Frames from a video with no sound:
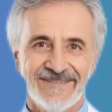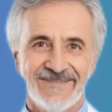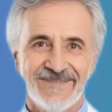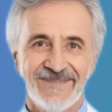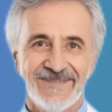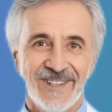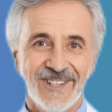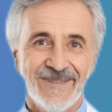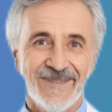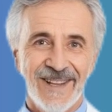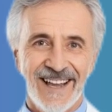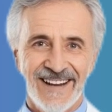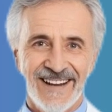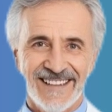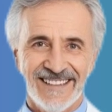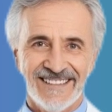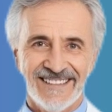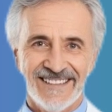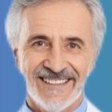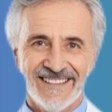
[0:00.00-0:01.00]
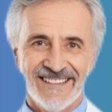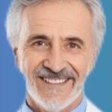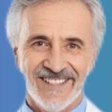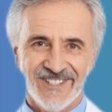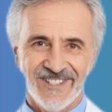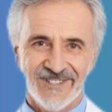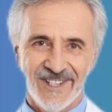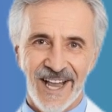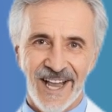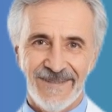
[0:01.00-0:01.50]
Blueberries,
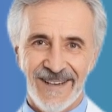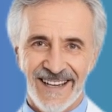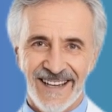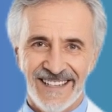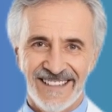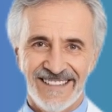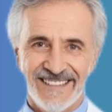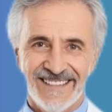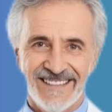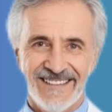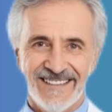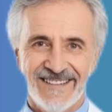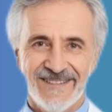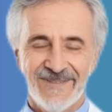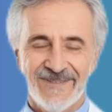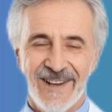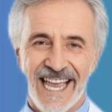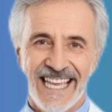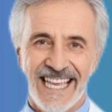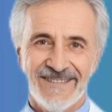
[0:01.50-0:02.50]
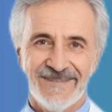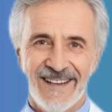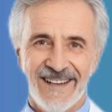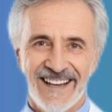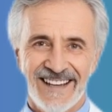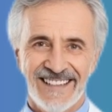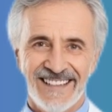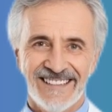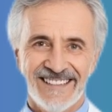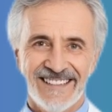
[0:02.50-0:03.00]
strawberries,
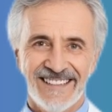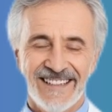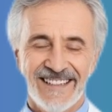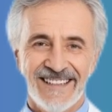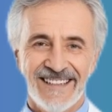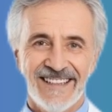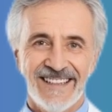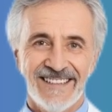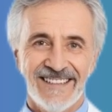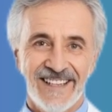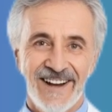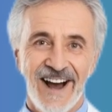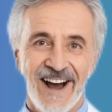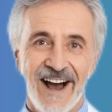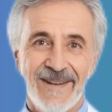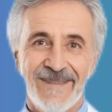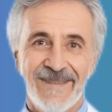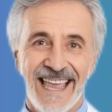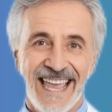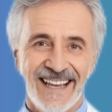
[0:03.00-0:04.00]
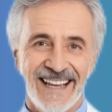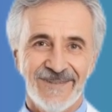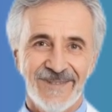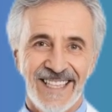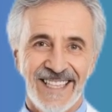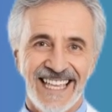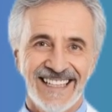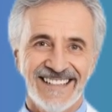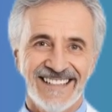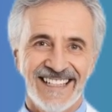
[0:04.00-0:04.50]
raspberries, they're all packed
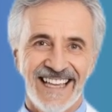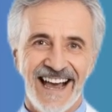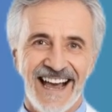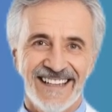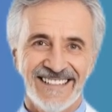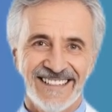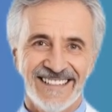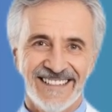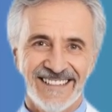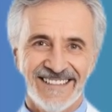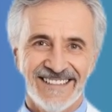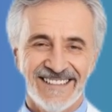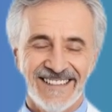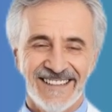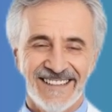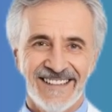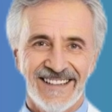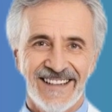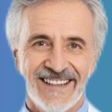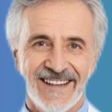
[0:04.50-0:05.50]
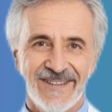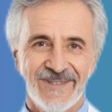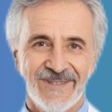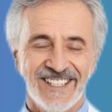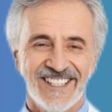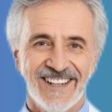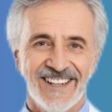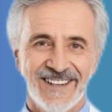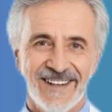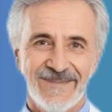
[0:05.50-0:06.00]
with antioxidants,
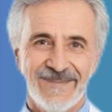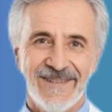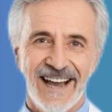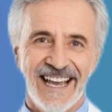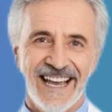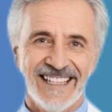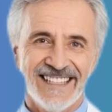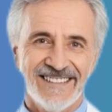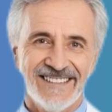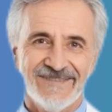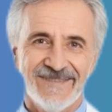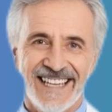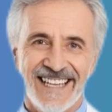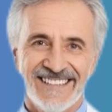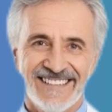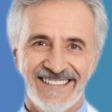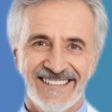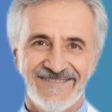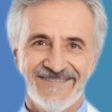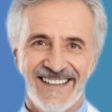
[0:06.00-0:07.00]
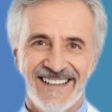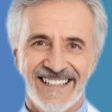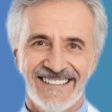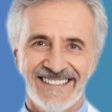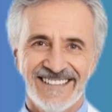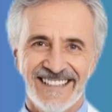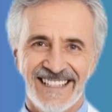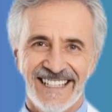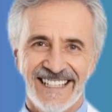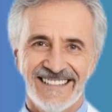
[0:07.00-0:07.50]
which are your body's best
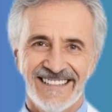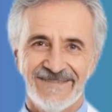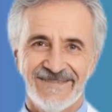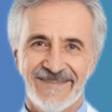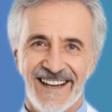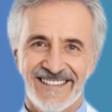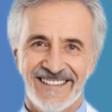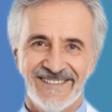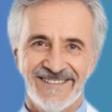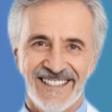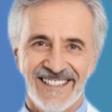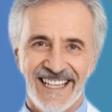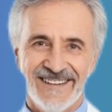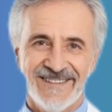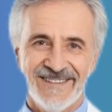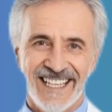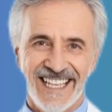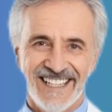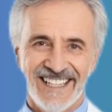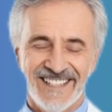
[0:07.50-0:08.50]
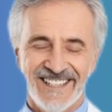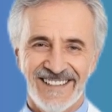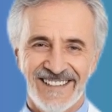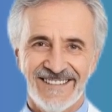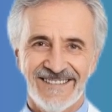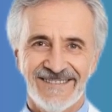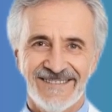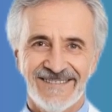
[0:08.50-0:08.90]
defense against muscle degradation.